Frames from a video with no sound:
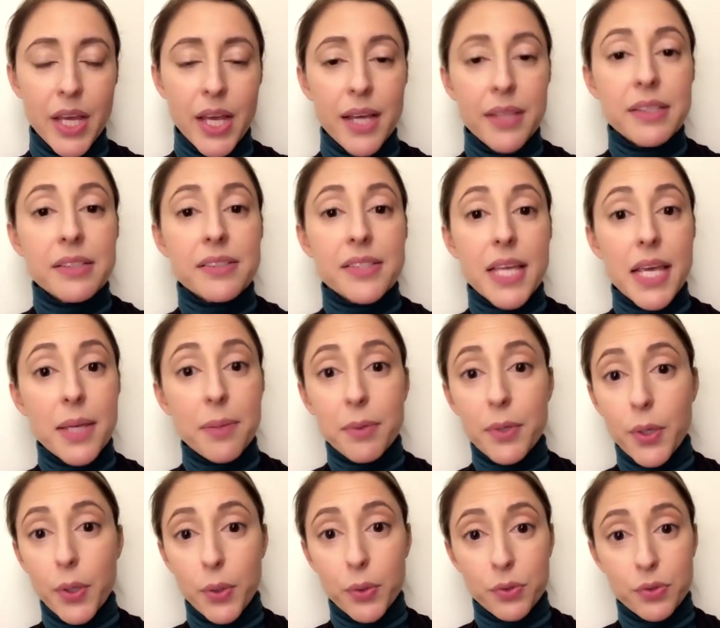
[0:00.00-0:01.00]
And the same
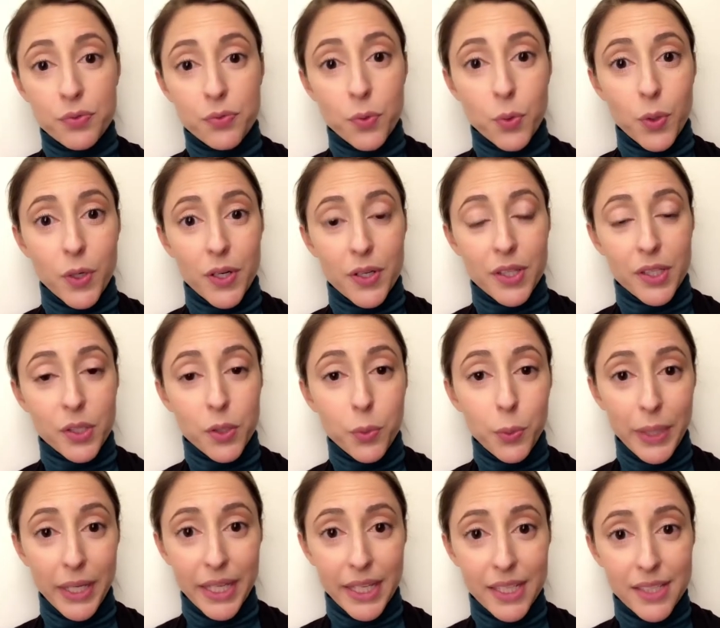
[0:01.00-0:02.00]
goes for the
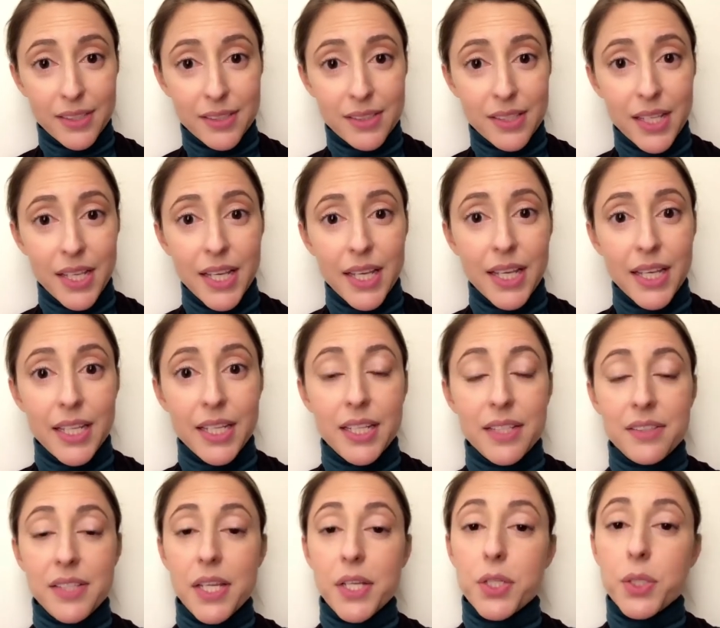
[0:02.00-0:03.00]
quiz. It
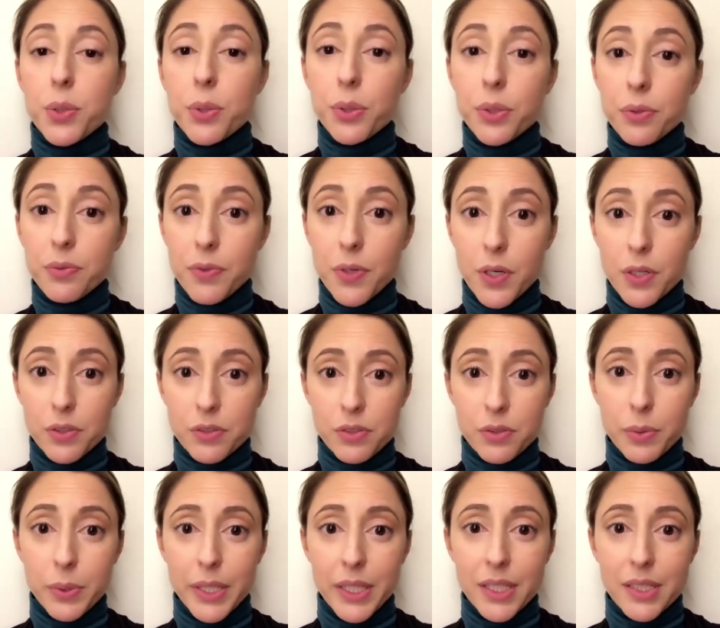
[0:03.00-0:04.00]
is a true-false
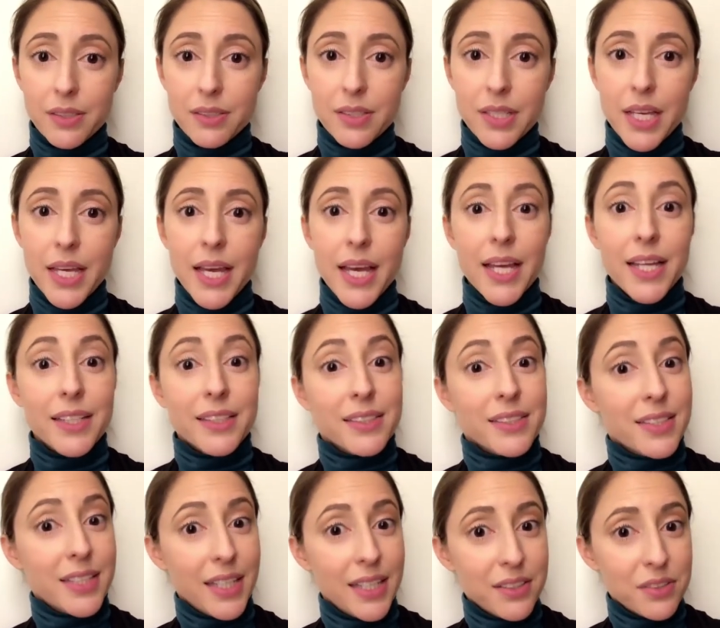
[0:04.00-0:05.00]
quiz,
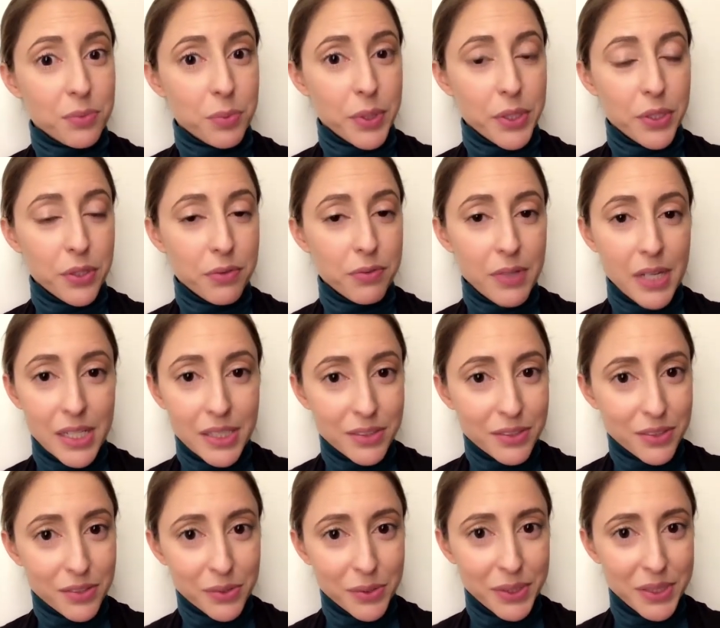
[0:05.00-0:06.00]
and guess what your final
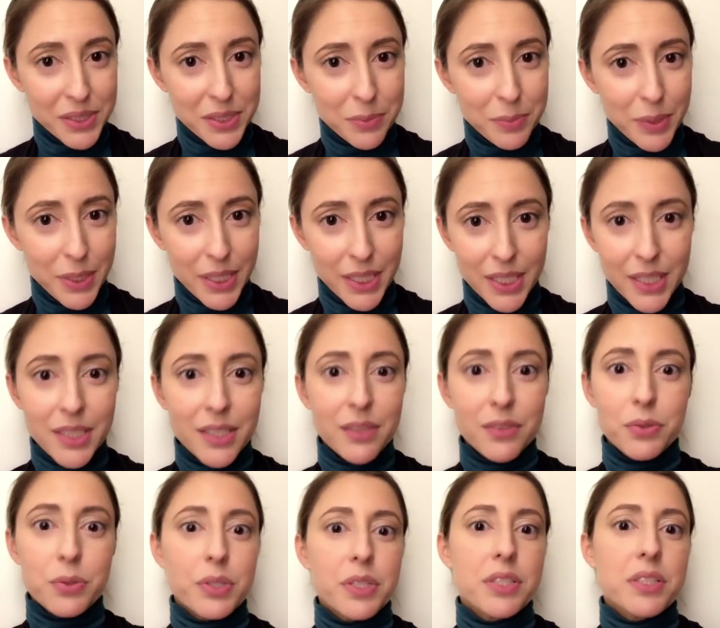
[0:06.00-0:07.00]
is going to be? It
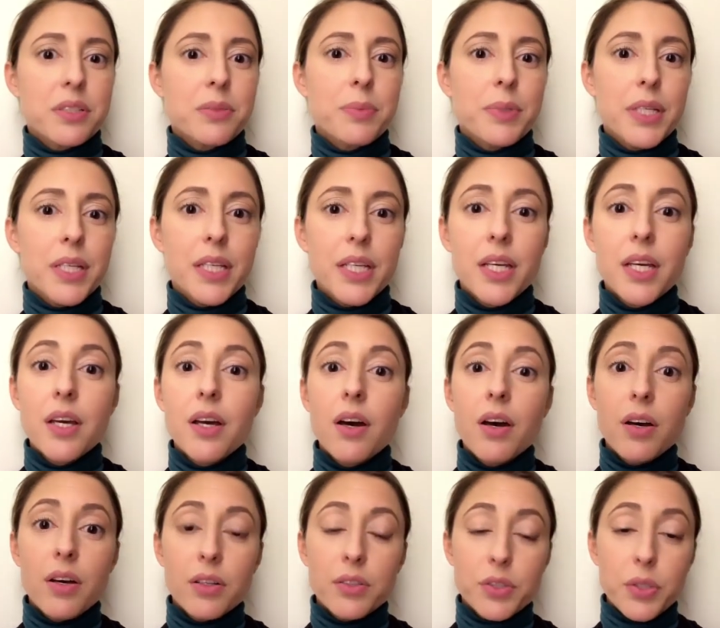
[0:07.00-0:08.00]
is going to be
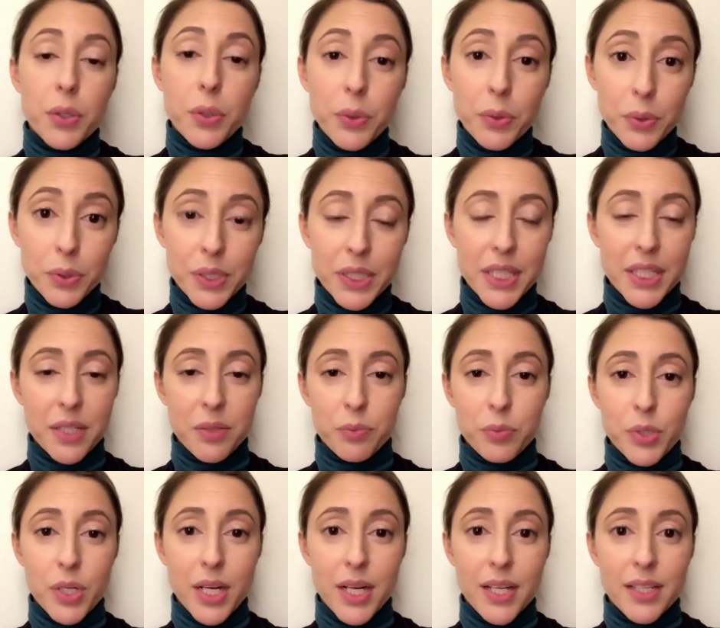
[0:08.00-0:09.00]
totally
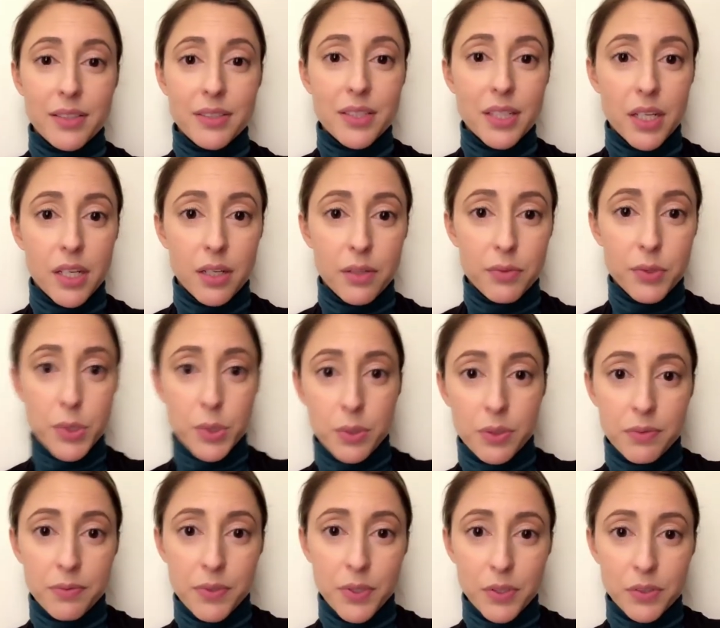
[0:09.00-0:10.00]
comprised of true
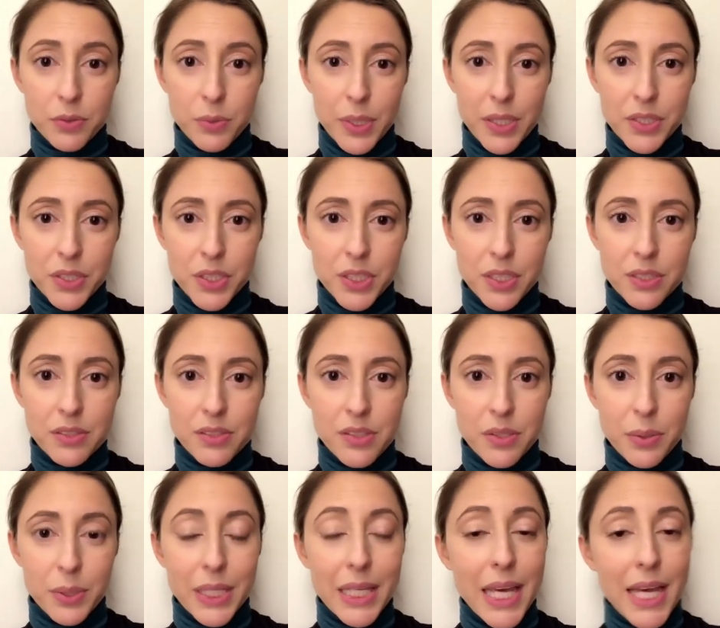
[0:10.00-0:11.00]
and false questions.
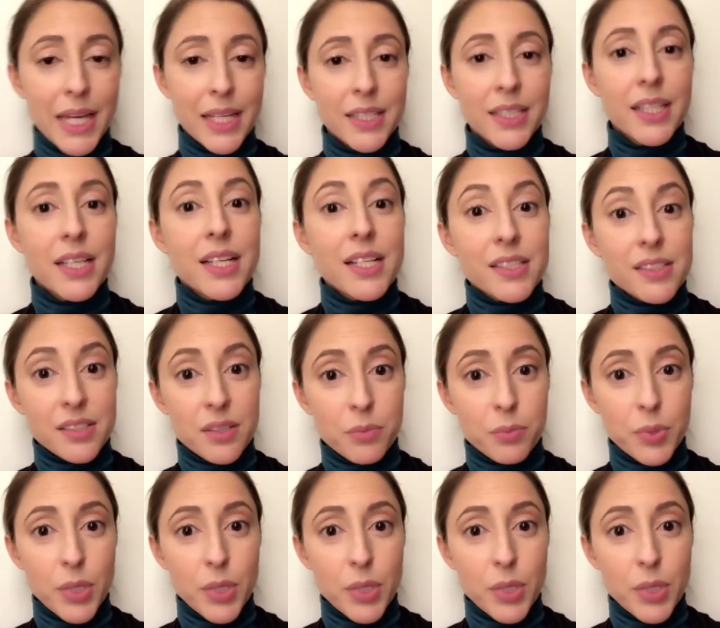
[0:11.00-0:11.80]
So again, some